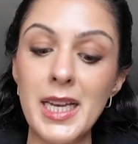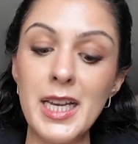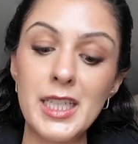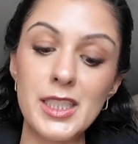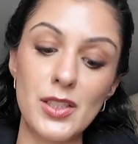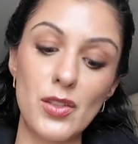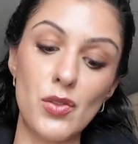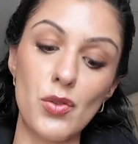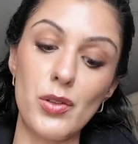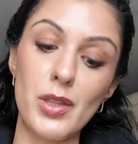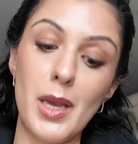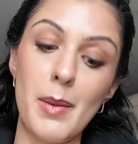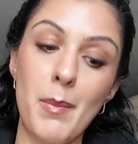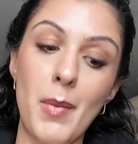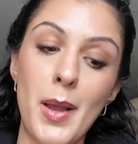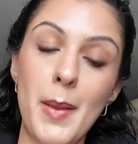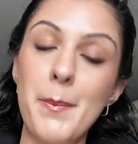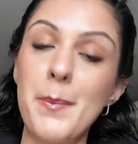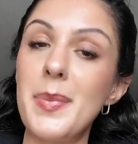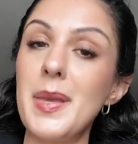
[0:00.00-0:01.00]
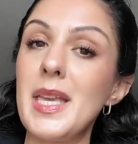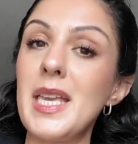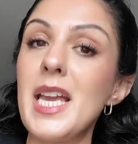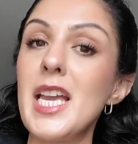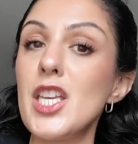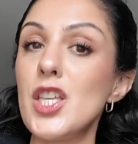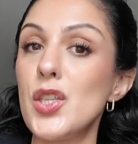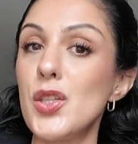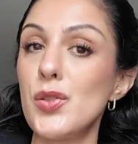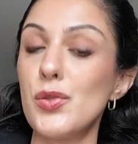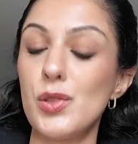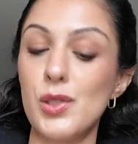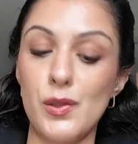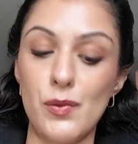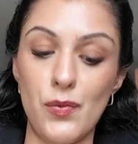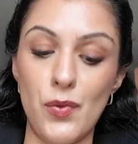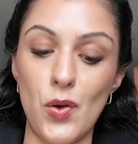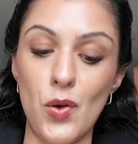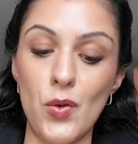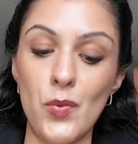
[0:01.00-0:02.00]
So I thought that might be
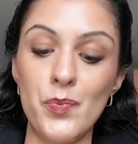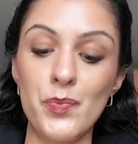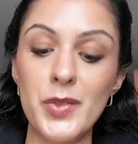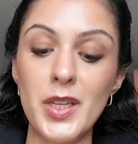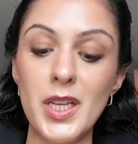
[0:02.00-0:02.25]
useful.